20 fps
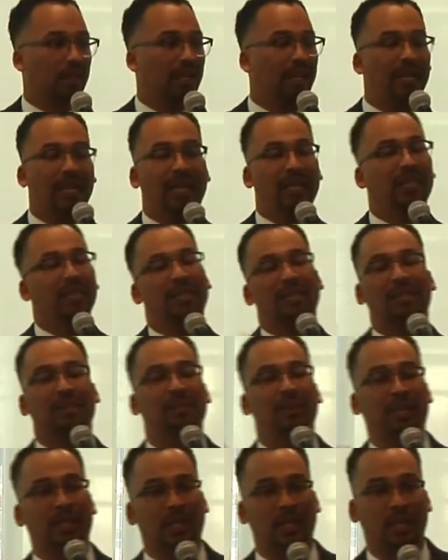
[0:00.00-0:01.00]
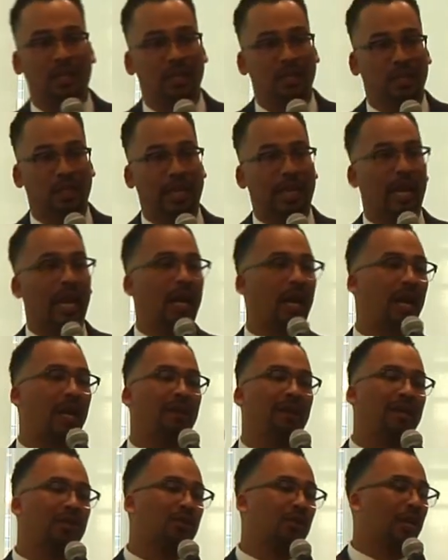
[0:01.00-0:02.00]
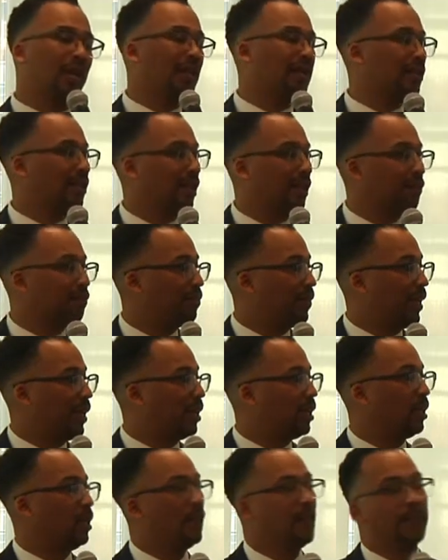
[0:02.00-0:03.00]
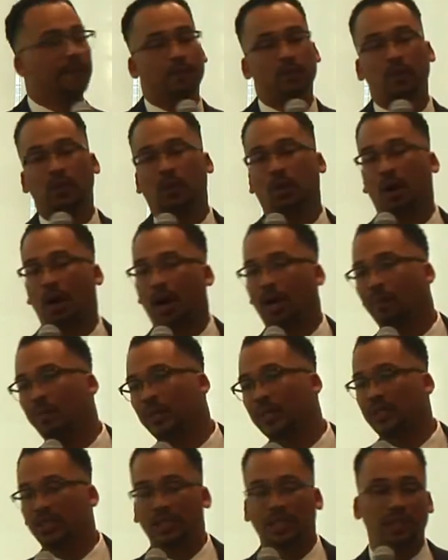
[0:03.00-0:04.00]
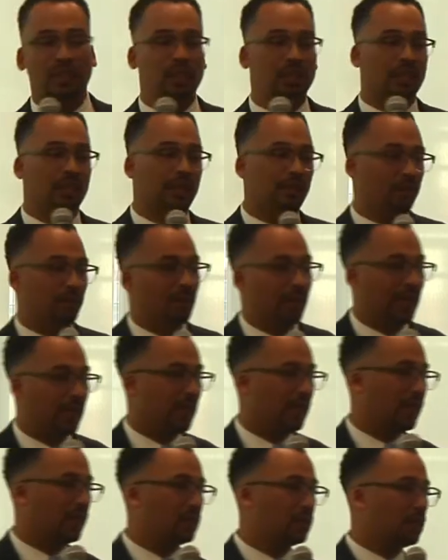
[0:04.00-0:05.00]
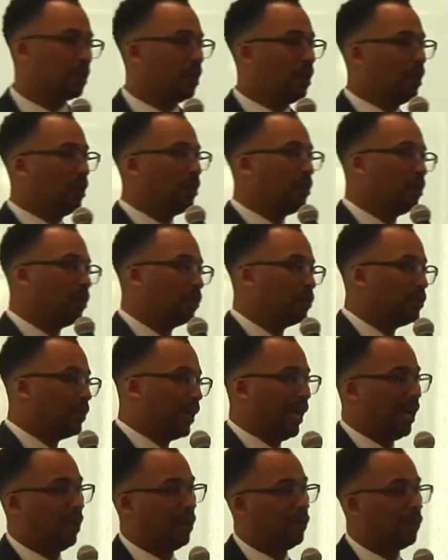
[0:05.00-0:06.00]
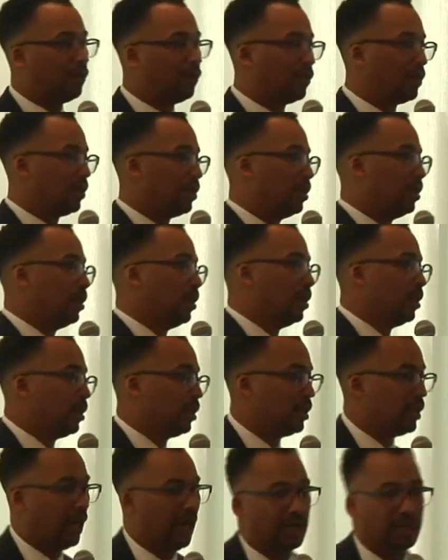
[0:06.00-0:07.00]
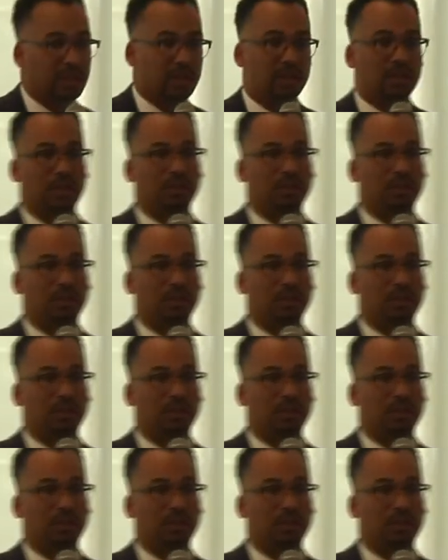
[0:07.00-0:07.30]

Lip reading: It doesn't mean anything. And I'm not trying to offend, RBGs and everybody that's, down for the conscious